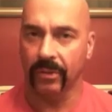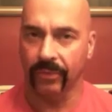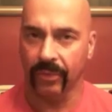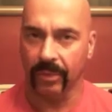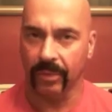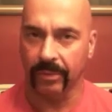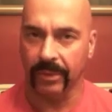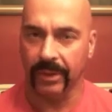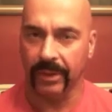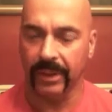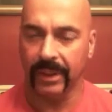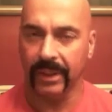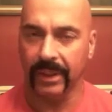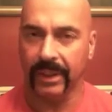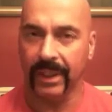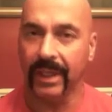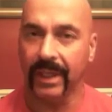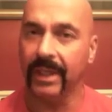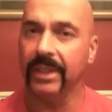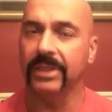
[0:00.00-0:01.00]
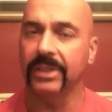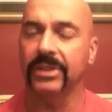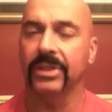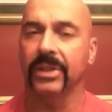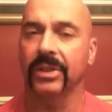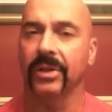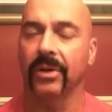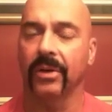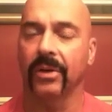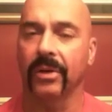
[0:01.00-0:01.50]
from the King
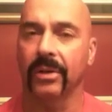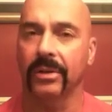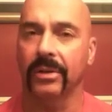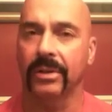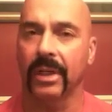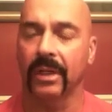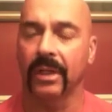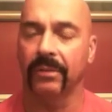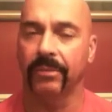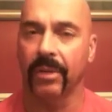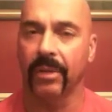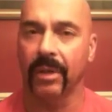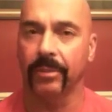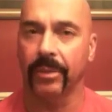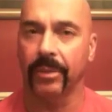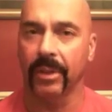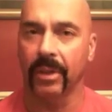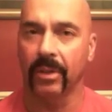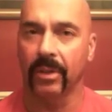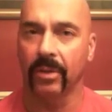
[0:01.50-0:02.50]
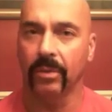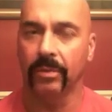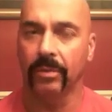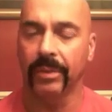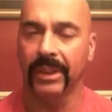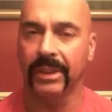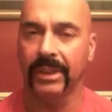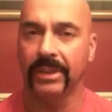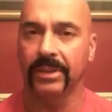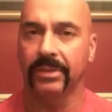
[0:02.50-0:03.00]
Cigars out of Pompano
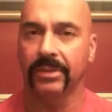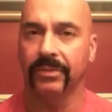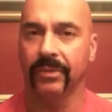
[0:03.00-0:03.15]
Beach,